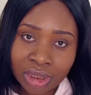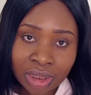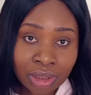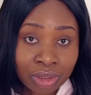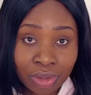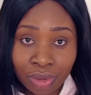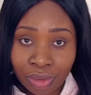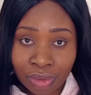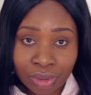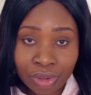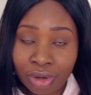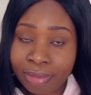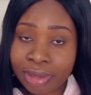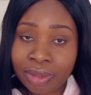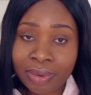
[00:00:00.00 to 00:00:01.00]
No,
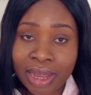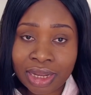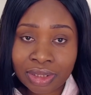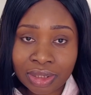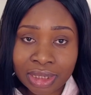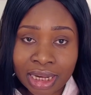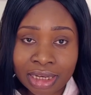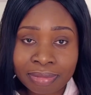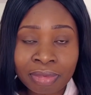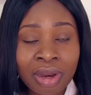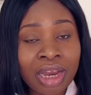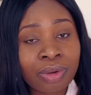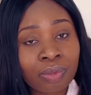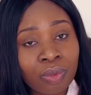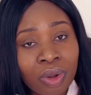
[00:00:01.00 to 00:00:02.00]
nobody will ask you that. But
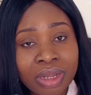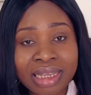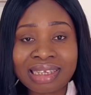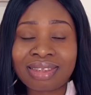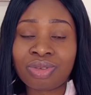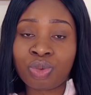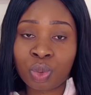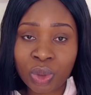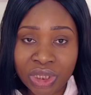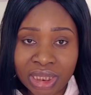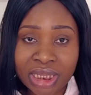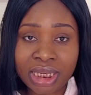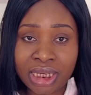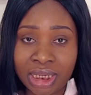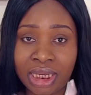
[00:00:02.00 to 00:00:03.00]
at work is
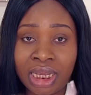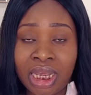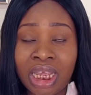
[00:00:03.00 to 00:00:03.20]
risky.